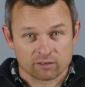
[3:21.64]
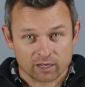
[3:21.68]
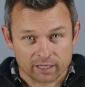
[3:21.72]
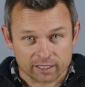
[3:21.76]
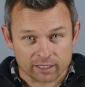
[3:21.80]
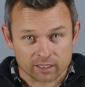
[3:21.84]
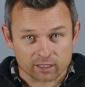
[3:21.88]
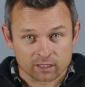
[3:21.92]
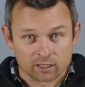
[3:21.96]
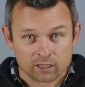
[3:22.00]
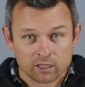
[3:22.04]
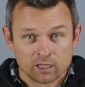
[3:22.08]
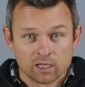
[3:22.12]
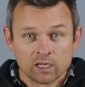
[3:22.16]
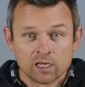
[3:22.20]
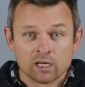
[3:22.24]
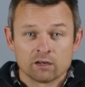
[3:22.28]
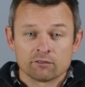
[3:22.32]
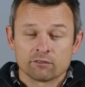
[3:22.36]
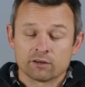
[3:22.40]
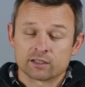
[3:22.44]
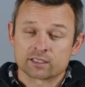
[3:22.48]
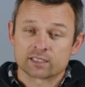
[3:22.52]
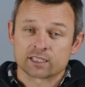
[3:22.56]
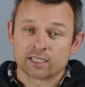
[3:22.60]
running.
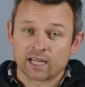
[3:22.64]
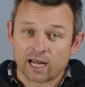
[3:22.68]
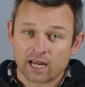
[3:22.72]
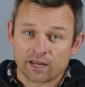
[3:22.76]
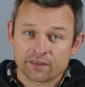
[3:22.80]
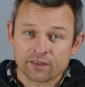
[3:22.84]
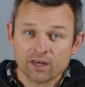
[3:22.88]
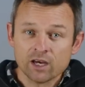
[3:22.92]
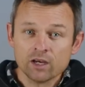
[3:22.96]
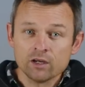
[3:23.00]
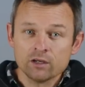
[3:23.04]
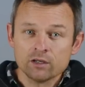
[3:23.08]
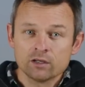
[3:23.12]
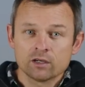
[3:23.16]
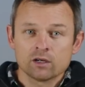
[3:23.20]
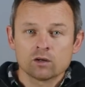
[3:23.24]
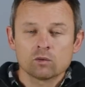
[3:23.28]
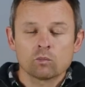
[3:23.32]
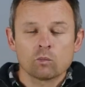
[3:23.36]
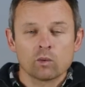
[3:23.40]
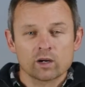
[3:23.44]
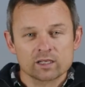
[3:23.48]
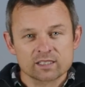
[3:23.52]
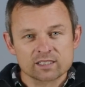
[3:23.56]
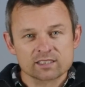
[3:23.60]
For today though,
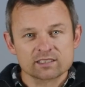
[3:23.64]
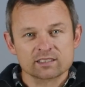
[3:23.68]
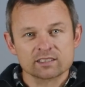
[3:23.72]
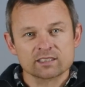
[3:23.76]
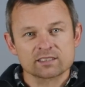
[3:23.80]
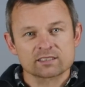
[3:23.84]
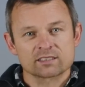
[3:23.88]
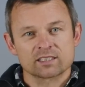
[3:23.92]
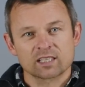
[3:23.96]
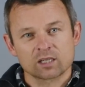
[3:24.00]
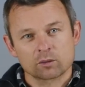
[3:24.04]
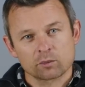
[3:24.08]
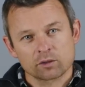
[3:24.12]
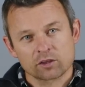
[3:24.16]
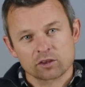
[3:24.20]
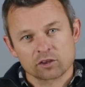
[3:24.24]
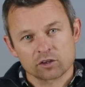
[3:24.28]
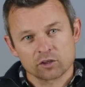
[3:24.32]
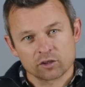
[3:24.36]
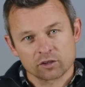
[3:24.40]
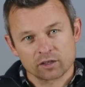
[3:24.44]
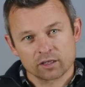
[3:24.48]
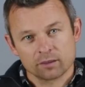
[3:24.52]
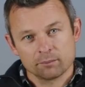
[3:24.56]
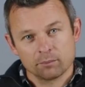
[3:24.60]
we're just gonna stick with
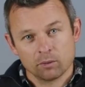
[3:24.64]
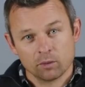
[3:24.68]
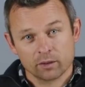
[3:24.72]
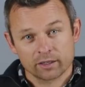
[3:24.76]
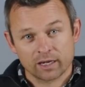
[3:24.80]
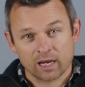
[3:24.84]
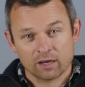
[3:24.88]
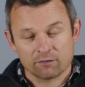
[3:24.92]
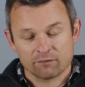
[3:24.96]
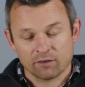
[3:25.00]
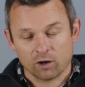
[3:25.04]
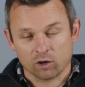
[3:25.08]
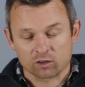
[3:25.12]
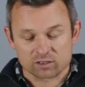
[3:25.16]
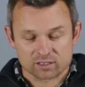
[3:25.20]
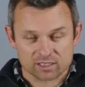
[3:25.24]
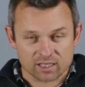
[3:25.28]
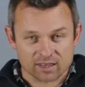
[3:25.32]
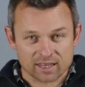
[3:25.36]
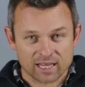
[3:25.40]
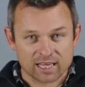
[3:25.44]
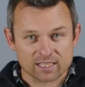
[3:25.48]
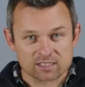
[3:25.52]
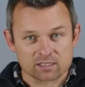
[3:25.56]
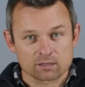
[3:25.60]
13.8 volts.
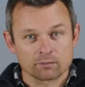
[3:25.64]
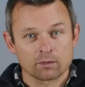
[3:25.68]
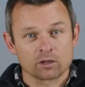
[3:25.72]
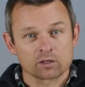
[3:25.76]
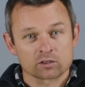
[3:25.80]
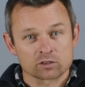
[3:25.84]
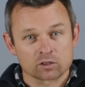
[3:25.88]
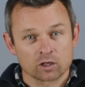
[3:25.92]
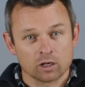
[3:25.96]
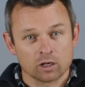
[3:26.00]
That's the most